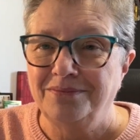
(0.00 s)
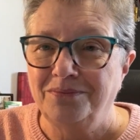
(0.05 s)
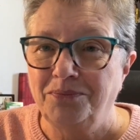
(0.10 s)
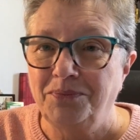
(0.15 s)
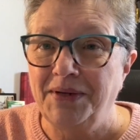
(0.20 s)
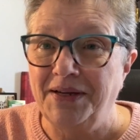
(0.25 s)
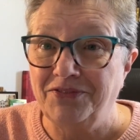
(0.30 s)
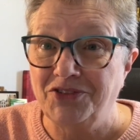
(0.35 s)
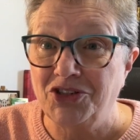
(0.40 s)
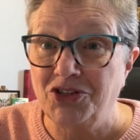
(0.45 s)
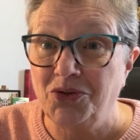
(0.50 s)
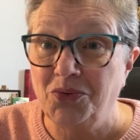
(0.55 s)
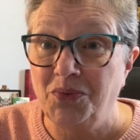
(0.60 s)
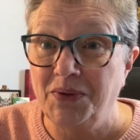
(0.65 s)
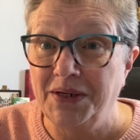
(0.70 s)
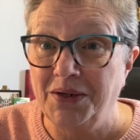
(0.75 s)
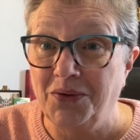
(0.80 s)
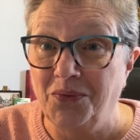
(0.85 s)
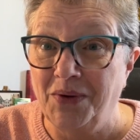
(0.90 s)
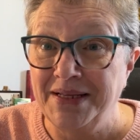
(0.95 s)
We have to do
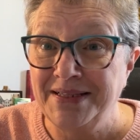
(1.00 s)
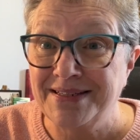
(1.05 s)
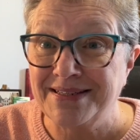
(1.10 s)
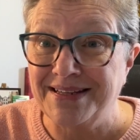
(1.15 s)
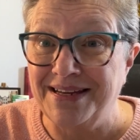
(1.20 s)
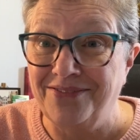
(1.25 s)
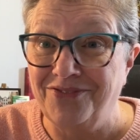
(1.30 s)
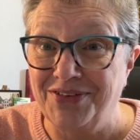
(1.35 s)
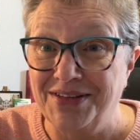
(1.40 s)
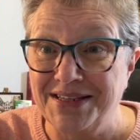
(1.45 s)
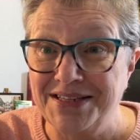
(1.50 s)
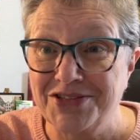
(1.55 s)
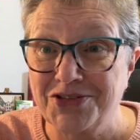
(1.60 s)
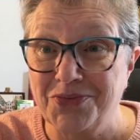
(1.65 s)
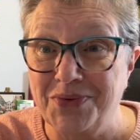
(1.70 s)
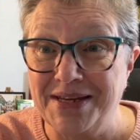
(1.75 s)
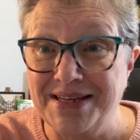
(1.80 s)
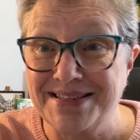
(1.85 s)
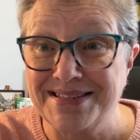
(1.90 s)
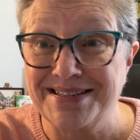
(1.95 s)
Wheel Wednesday for this
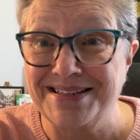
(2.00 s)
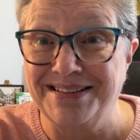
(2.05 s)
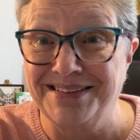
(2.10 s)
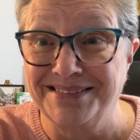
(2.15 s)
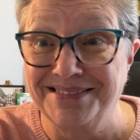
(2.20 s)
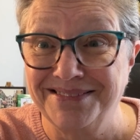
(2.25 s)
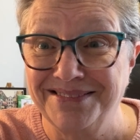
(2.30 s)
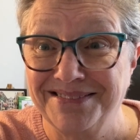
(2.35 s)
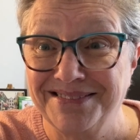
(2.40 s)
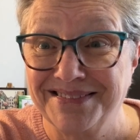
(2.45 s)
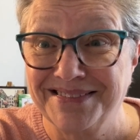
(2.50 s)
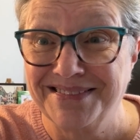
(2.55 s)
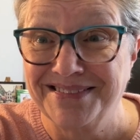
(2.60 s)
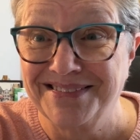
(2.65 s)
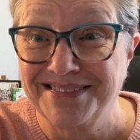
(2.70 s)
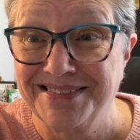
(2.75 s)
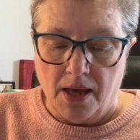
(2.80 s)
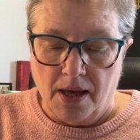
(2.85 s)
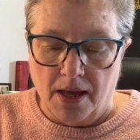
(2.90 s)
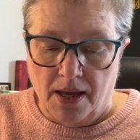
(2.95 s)
week still.
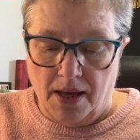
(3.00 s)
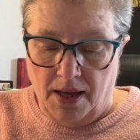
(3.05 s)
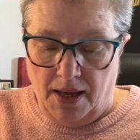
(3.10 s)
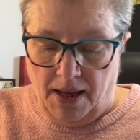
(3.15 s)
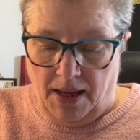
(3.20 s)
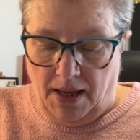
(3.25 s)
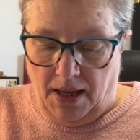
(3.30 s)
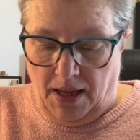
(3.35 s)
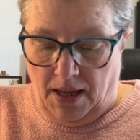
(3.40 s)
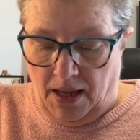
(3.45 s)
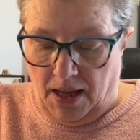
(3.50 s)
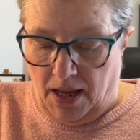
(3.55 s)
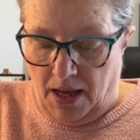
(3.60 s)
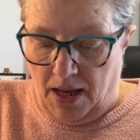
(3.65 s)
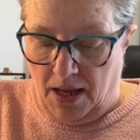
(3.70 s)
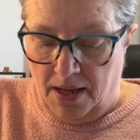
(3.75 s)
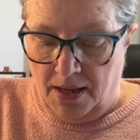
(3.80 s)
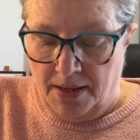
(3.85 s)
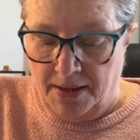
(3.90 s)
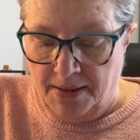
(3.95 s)

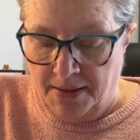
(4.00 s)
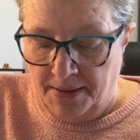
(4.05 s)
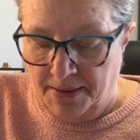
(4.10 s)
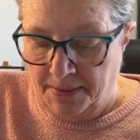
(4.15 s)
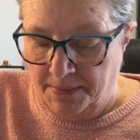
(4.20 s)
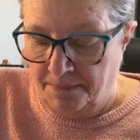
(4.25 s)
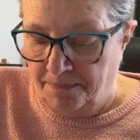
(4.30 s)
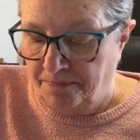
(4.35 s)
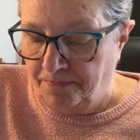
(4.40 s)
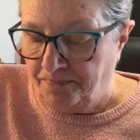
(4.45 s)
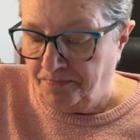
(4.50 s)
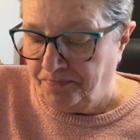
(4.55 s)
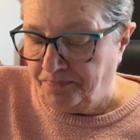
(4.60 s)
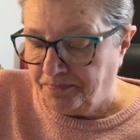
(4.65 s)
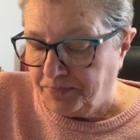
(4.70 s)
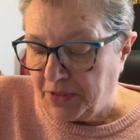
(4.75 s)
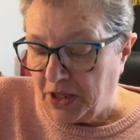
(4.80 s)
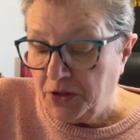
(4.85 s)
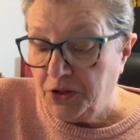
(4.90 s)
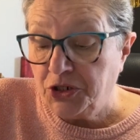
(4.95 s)

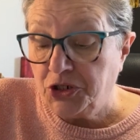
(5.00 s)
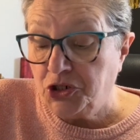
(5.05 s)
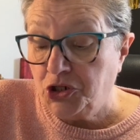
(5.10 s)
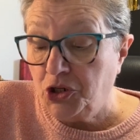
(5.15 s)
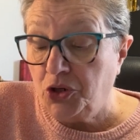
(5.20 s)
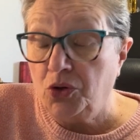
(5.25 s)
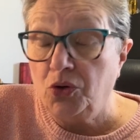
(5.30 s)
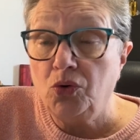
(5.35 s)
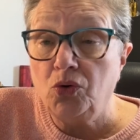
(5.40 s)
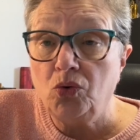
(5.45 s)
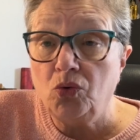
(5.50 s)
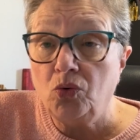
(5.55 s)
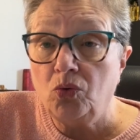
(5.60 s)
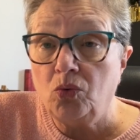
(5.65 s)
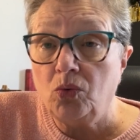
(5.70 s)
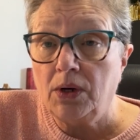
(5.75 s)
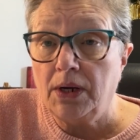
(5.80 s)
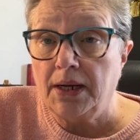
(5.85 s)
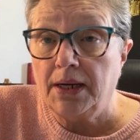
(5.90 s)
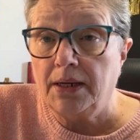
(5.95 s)
The
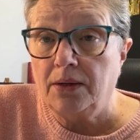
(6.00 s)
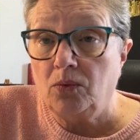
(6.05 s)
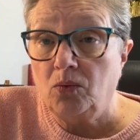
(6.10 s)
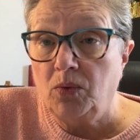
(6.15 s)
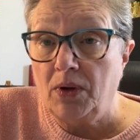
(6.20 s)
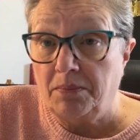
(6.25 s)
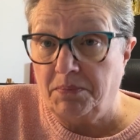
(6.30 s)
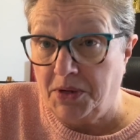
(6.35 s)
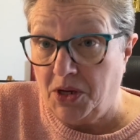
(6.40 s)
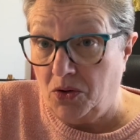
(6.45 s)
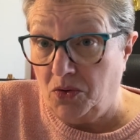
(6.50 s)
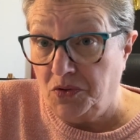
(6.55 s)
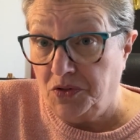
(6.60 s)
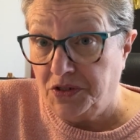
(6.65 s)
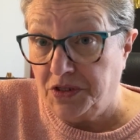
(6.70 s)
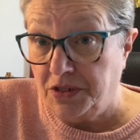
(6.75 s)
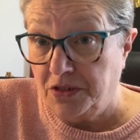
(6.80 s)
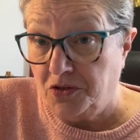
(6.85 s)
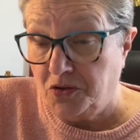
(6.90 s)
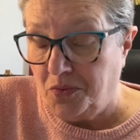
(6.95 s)
two WIPGOs
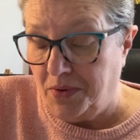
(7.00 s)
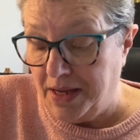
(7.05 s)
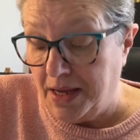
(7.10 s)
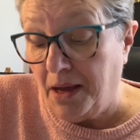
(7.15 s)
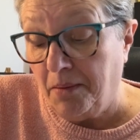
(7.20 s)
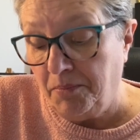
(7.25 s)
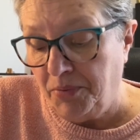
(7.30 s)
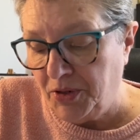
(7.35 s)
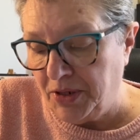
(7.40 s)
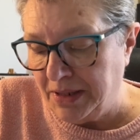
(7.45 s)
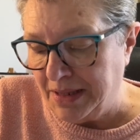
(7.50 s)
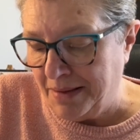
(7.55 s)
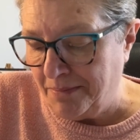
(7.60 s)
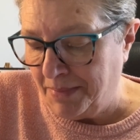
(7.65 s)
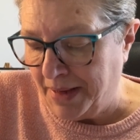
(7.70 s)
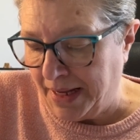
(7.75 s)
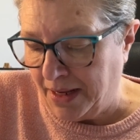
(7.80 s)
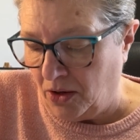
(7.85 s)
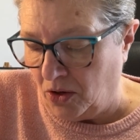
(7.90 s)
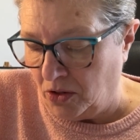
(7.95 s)
this week, I'm putting them
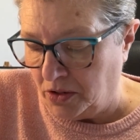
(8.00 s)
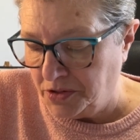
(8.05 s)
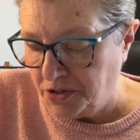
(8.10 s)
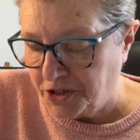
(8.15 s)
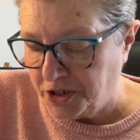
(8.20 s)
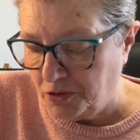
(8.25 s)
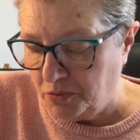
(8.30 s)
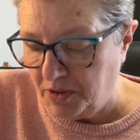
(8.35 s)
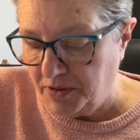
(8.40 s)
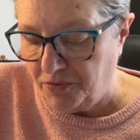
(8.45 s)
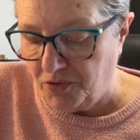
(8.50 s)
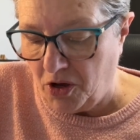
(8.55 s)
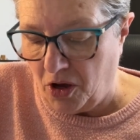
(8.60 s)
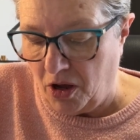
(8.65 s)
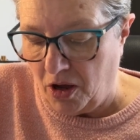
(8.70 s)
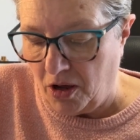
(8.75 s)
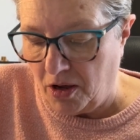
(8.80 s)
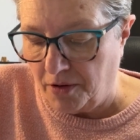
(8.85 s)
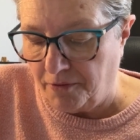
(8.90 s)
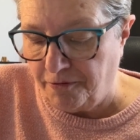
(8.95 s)
back on. So we've
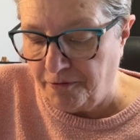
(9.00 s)
got